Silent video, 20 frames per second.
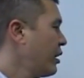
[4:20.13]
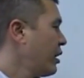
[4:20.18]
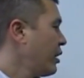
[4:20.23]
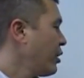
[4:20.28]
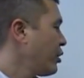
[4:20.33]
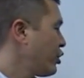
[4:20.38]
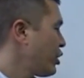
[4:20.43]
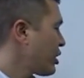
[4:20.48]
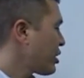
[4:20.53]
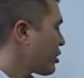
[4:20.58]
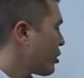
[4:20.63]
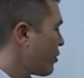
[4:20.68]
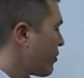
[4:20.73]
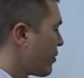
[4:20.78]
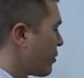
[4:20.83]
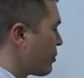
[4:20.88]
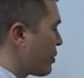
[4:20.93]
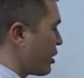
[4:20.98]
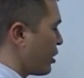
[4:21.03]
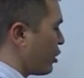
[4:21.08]
You just go
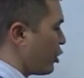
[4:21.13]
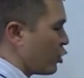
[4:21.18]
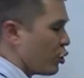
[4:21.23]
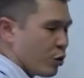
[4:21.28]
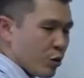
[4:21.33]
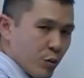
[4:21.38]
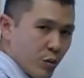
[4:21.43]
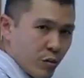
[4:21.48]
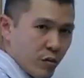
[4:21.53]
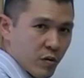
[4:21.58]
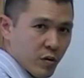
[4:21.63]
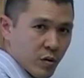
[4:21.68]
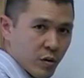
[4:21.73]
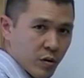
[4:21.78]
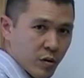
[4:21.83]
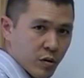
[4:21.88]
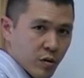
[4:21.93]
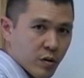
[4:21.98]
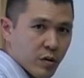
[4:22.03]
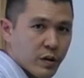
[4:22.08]
from the U
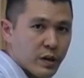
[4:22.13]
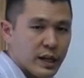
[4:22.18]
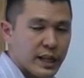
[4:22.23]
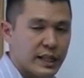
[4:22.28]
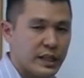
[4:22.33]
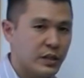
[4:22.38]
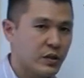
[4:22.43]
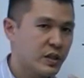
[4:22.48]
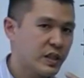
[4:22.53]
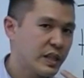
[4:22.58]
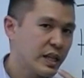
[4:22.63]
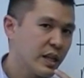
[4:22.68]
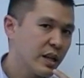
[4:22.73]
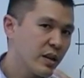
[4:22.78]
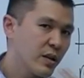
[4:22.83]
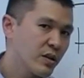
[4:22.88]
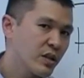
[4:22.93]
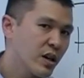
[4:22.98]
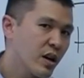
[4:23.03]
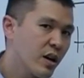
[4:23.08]
and you stick
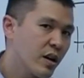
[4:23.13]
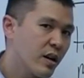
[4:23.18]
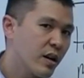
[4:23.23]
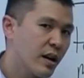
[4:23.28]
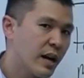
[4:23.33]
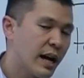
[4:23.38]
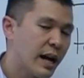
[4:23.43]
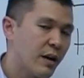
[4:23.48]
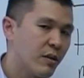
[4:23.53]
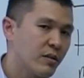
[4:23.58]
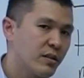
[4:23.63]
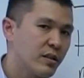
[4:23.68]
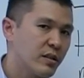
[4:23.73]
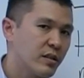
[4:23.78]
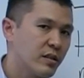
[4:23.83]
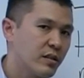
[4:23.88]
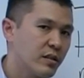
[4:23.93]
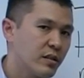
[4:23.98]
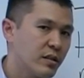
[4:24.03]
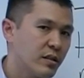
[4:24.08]
your tongue out
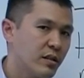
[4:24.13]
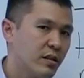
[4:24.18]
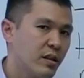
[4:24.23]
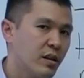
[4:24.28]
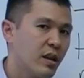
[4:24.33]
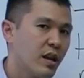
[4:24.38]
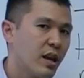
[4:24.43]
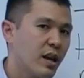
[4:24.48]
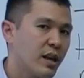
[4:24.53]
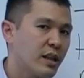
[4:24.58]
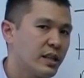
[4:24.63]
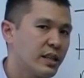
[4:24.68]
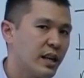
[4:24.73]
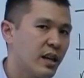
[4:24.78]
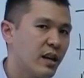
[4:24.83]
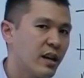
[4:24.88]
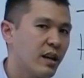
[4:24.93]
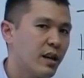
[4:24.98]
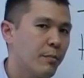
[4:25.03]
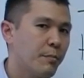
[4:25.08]
and
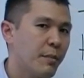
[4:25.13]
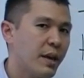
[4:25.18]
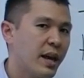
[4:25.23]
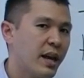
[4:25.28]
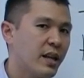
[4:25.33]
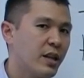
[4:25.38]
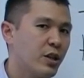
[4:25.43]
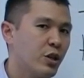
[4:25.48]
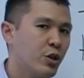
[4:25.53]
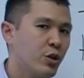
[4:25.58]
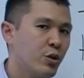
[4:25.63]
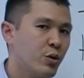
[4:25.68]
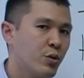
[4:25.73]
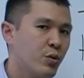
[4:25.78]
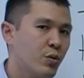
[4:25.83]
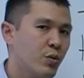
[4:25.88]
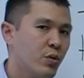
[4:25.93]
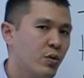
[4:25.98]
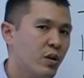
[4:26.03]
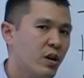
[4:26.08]
say
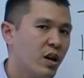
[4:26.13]
manual